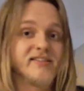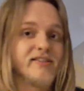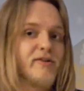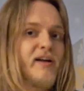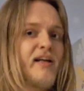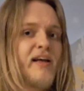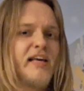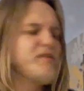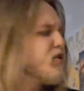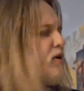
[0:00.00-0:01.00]
So
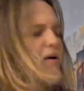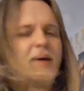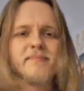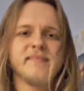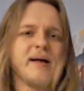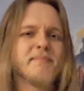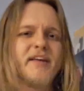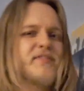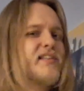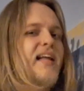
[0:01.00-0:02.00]
even though I'm
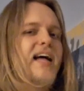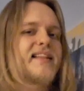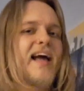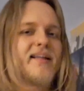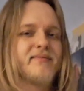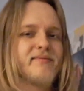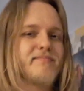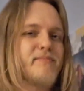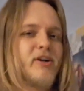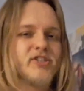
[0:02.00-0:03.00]
definitely not that
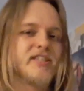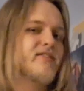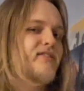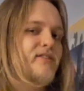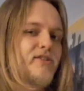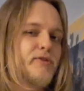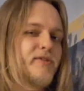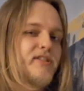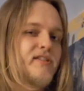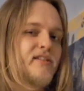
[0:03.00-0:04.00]
much into their
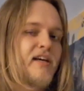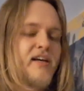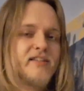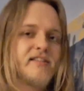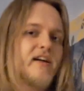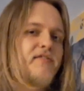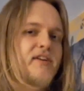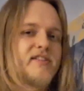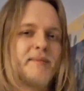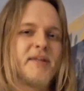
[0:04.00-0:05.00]
newer stuff,
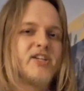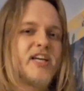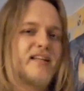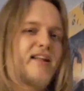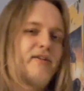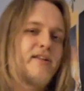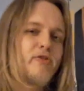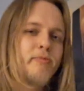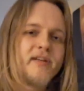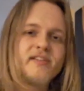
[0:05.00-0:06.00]
because I mean I checked it out a
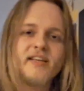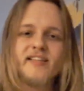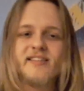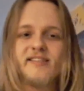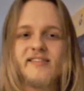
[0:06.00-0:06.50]
little bit. It's like